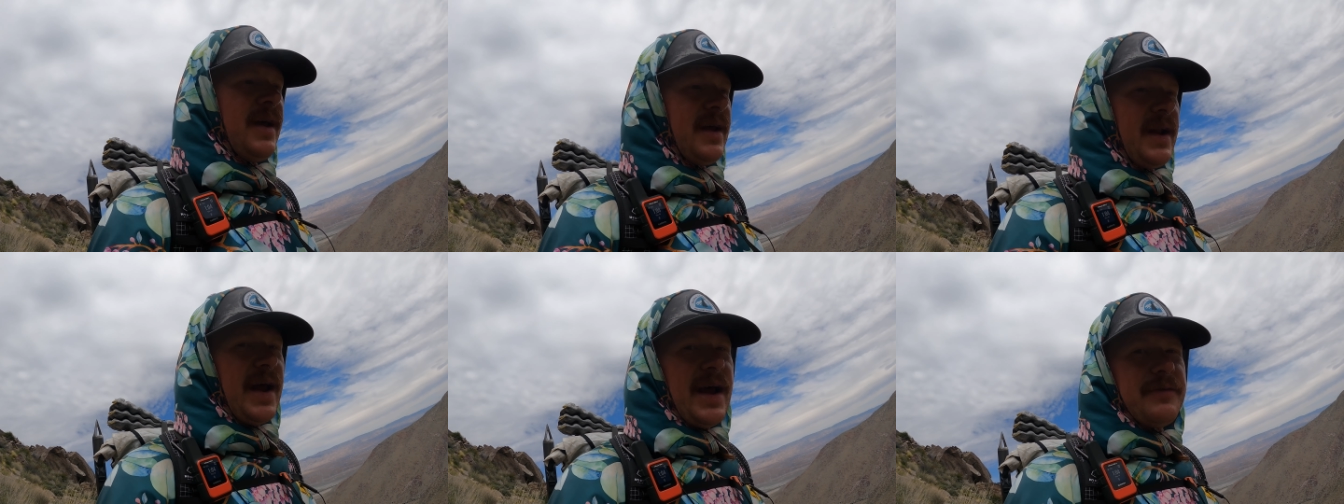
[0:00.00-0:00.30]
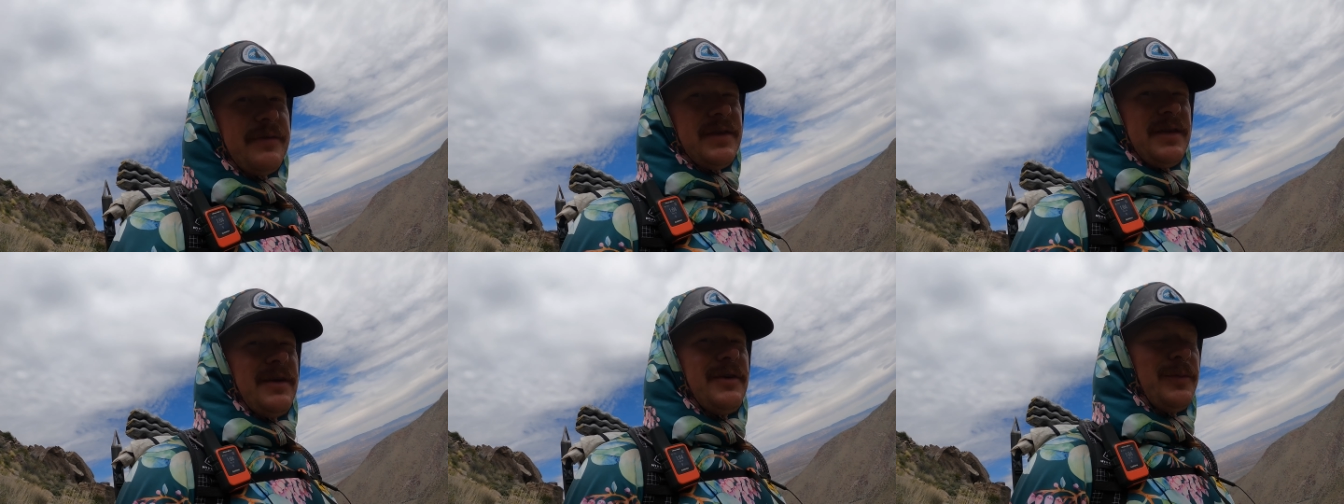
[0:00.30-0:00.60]
and
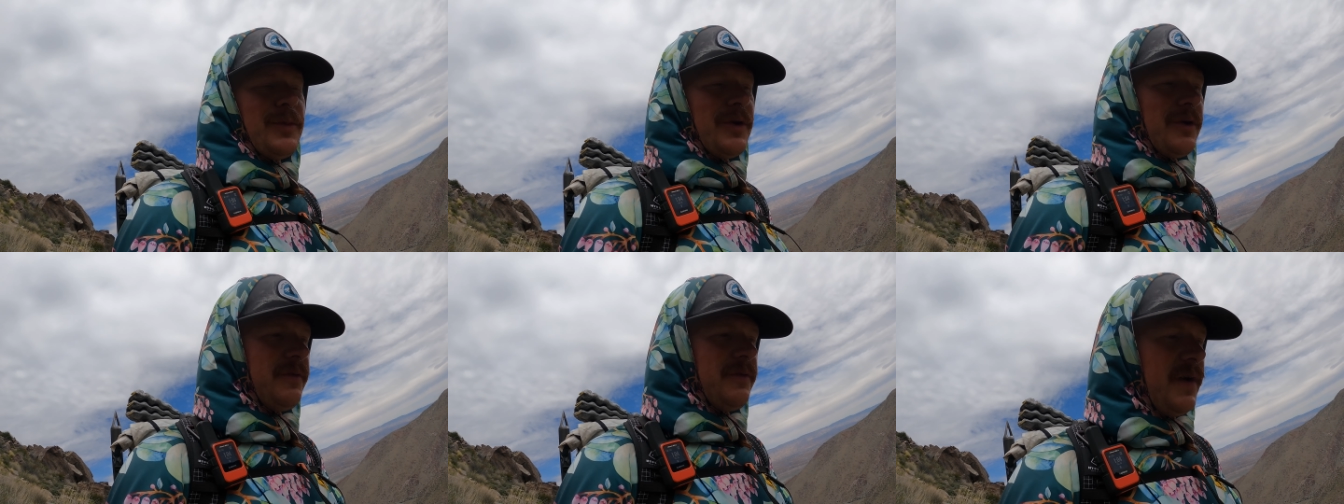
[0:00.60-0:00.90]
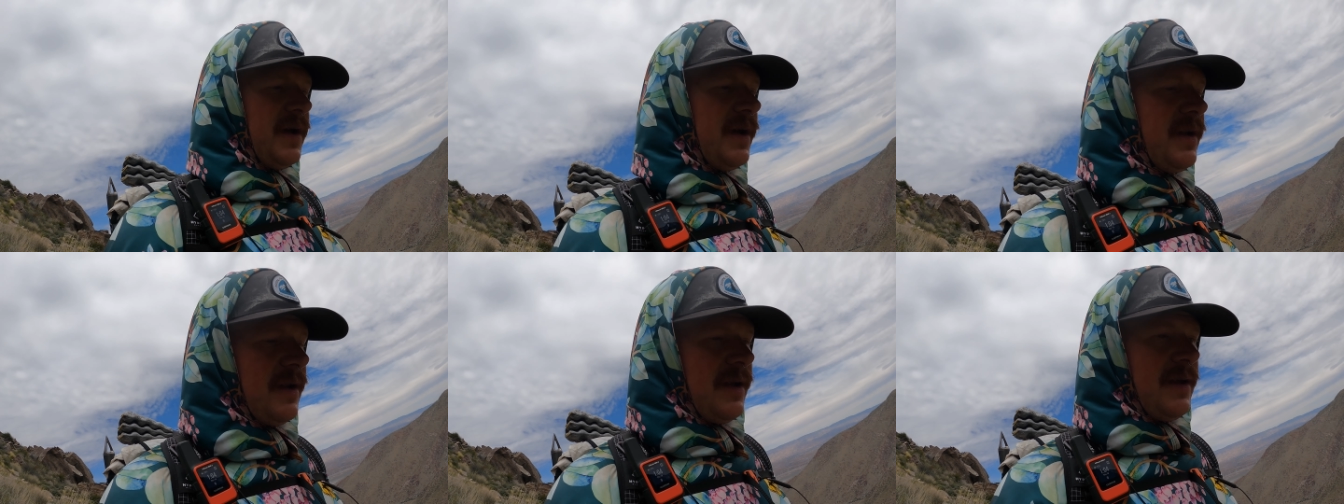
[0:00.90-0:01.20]
have a little more
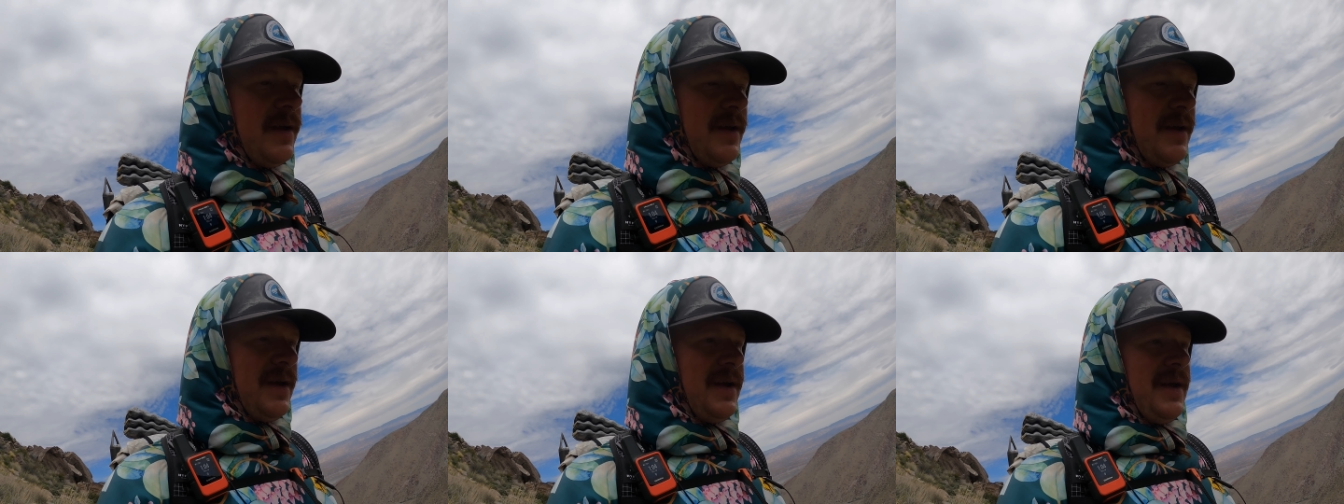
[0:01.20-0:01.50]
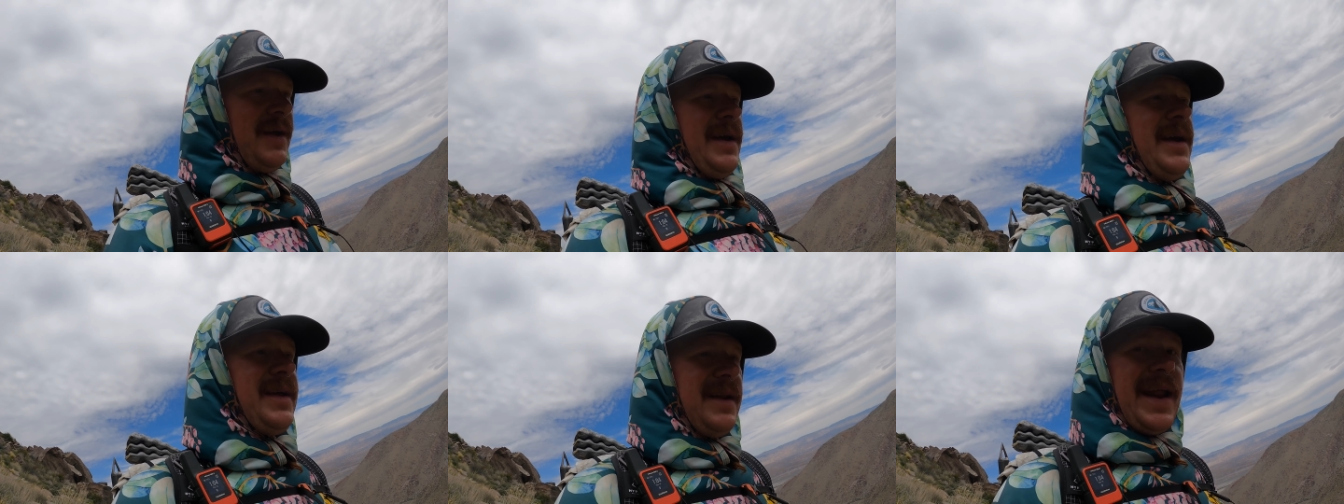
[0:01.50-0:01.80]
fun,
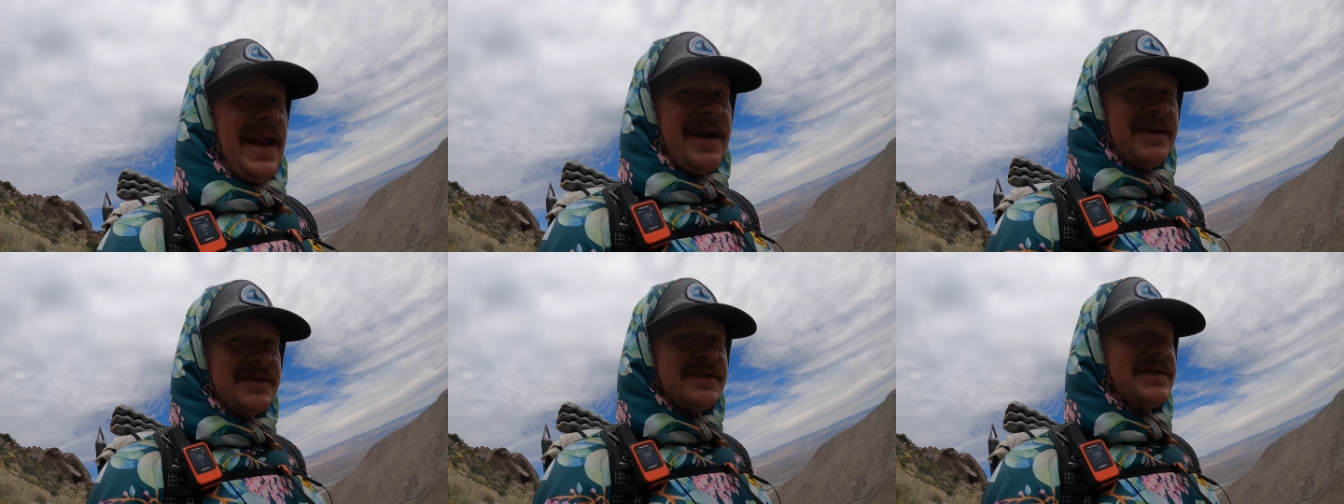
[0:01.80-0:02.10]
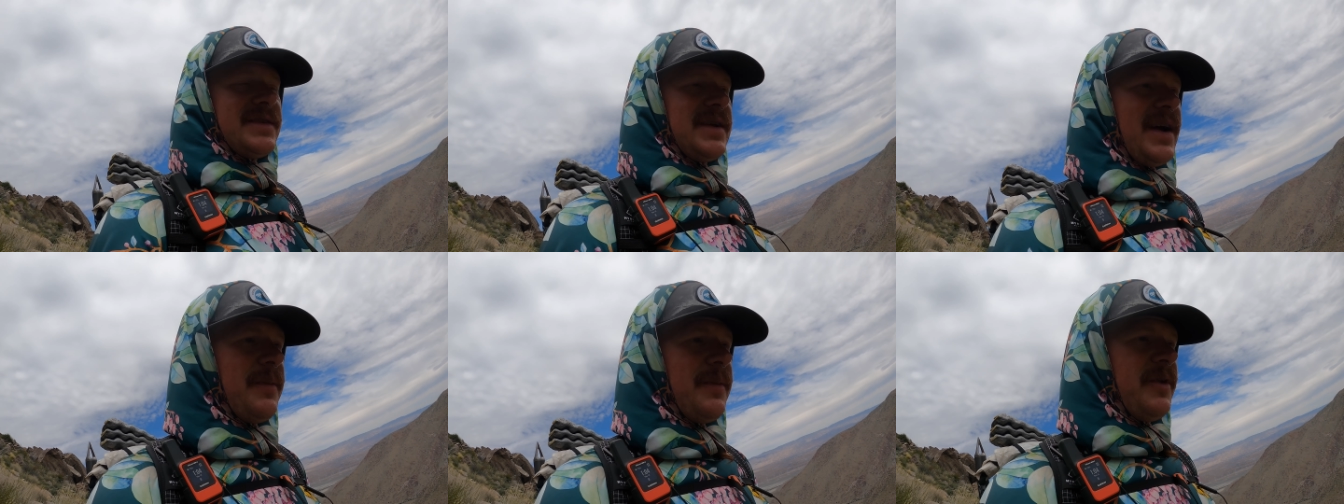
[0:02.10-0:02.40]
now's
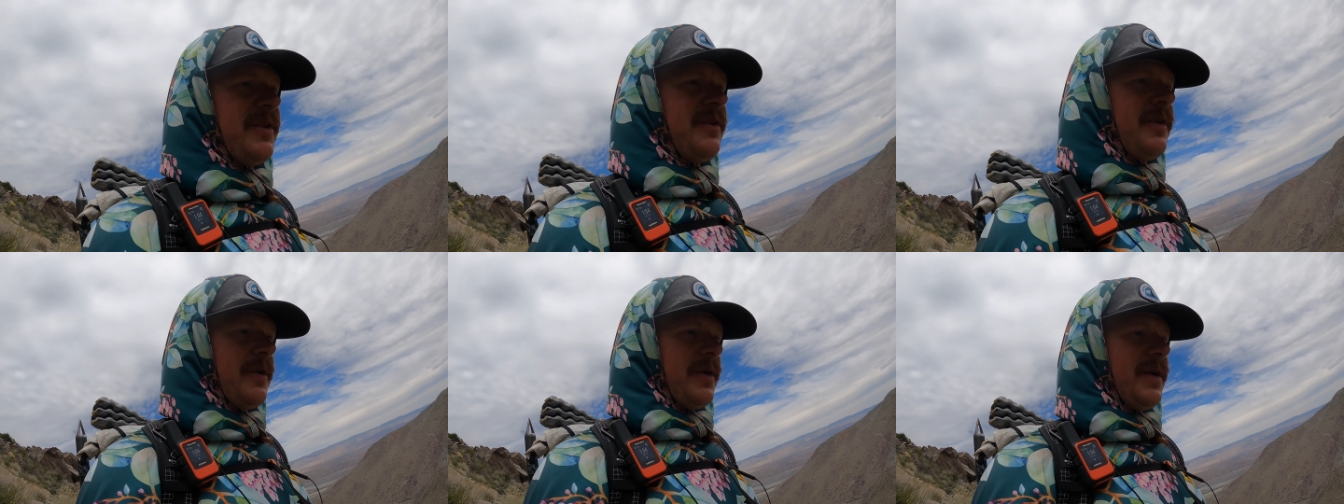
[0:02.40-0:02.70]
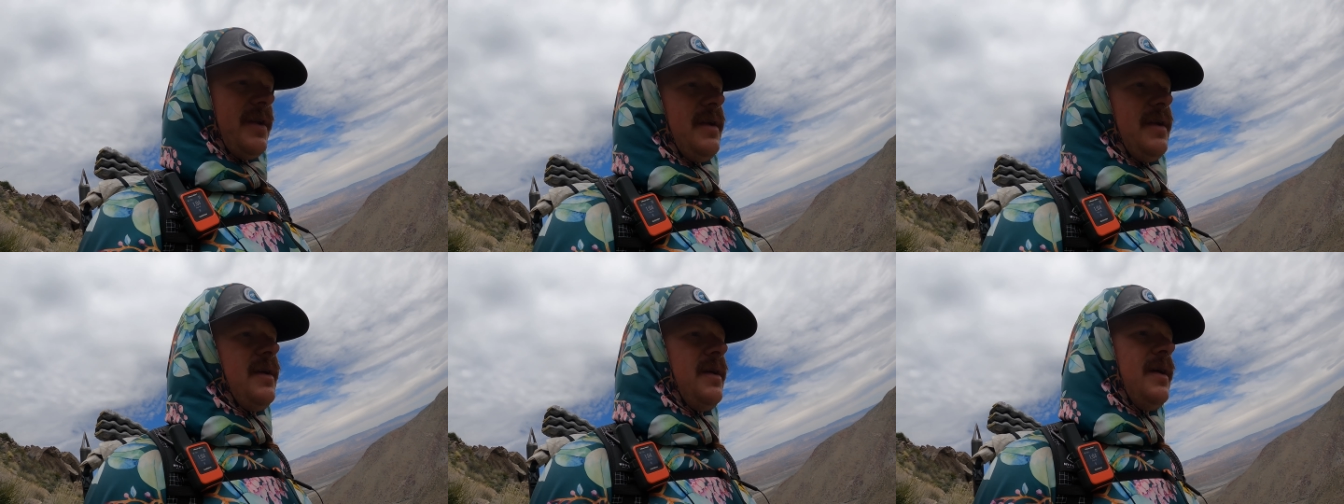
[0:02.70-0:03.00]
the time to do
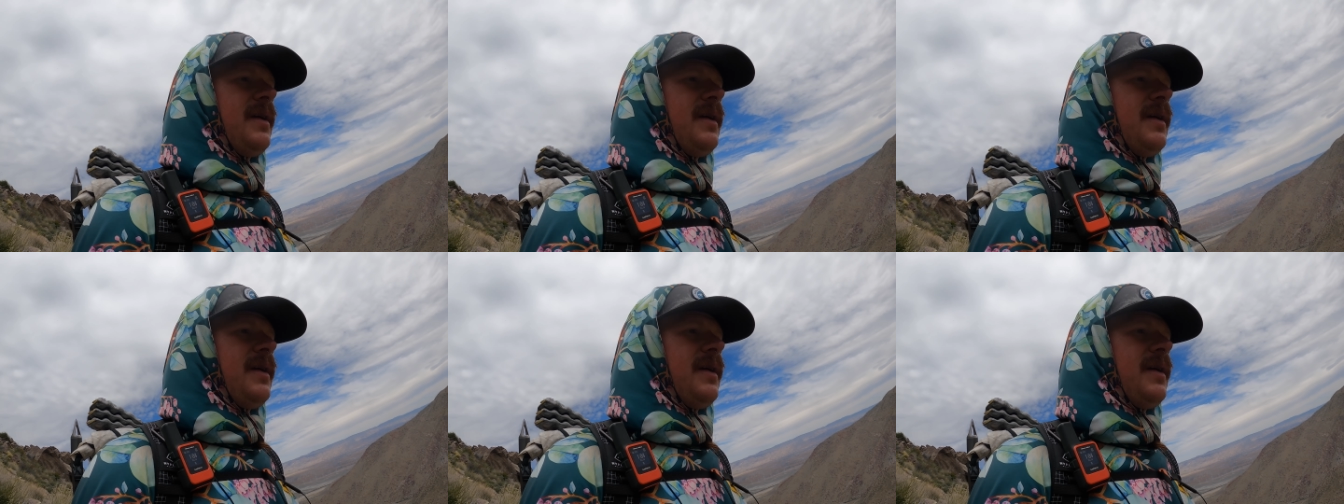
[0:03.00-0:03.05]
it